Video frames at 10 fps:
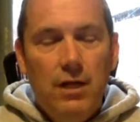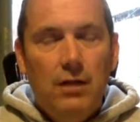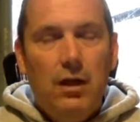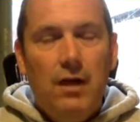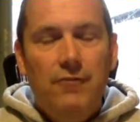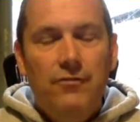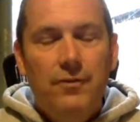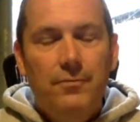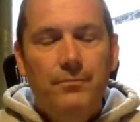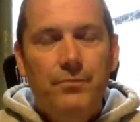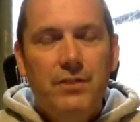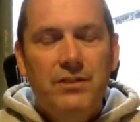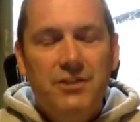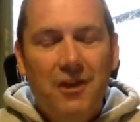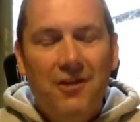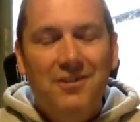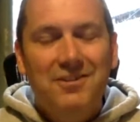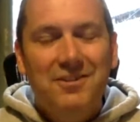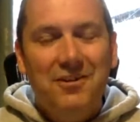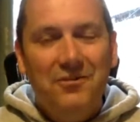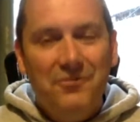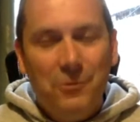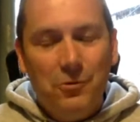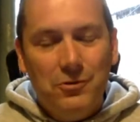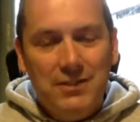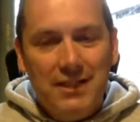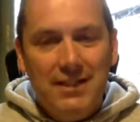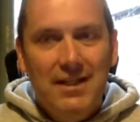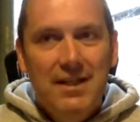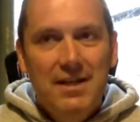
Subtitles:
life starts at 40,